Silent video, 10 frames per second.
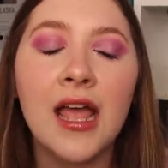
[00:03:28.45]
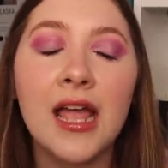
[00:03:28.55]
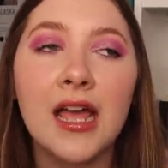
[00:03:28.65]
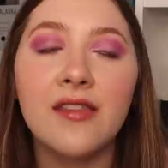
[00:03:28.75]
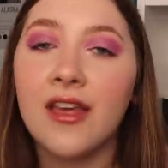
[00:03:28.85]

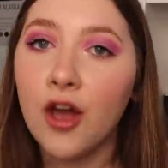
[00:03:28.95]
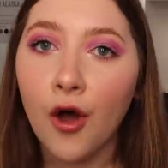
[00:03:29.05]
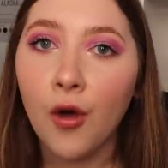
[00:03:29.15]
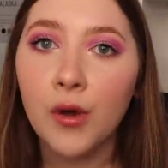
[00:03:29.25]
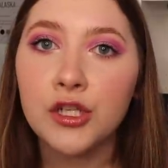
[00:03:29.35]
and they
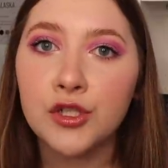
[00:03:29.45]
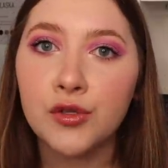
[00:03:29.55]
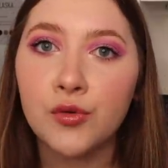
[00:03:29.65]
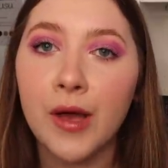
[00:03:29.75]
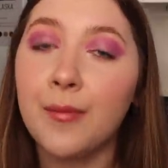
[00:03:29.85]
go
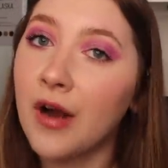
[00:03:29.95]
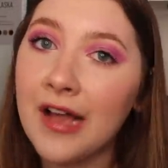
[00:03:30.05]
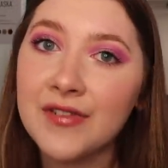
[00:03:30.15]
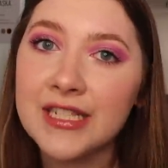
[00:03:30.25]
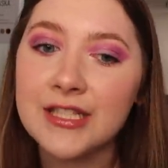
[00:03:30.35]
to a
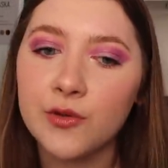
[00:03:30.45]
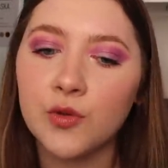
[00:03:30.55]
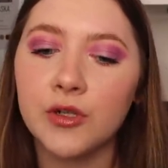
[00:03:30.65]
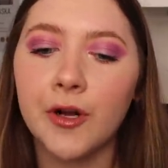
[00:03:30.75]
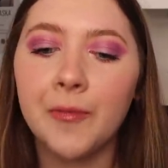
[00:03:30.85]
private school.